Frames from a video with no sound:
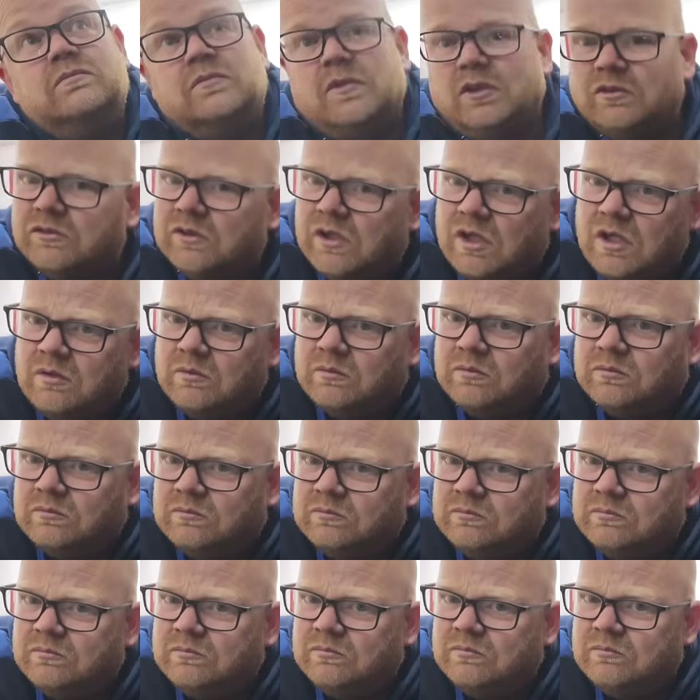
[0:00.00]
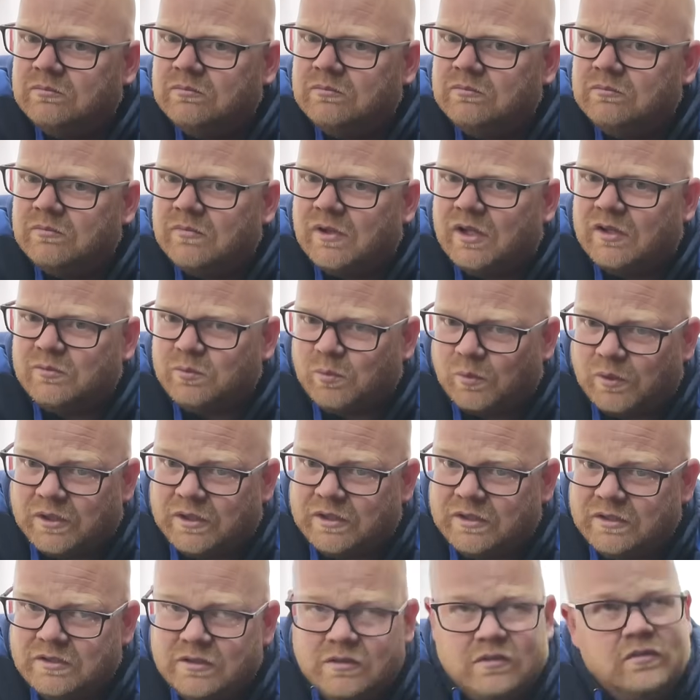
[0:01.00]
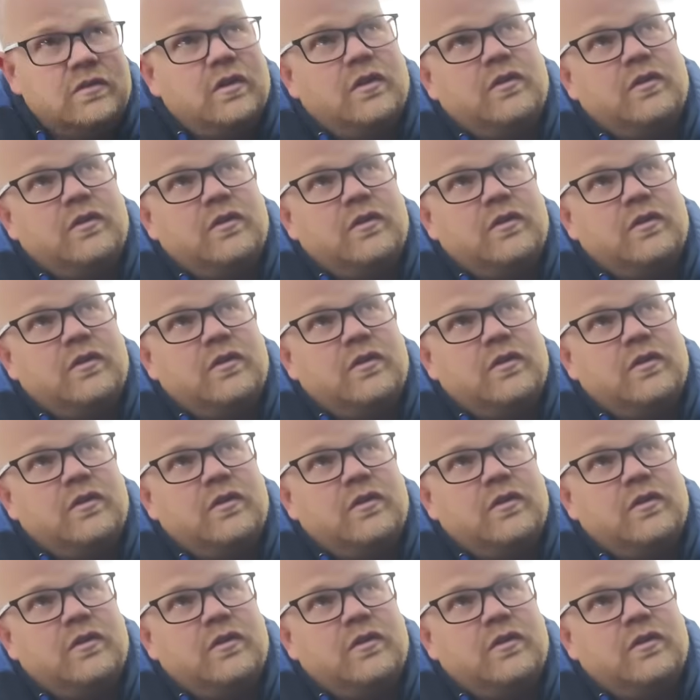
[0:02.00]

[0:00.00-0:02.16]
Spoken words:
I was like, oh, that's weird.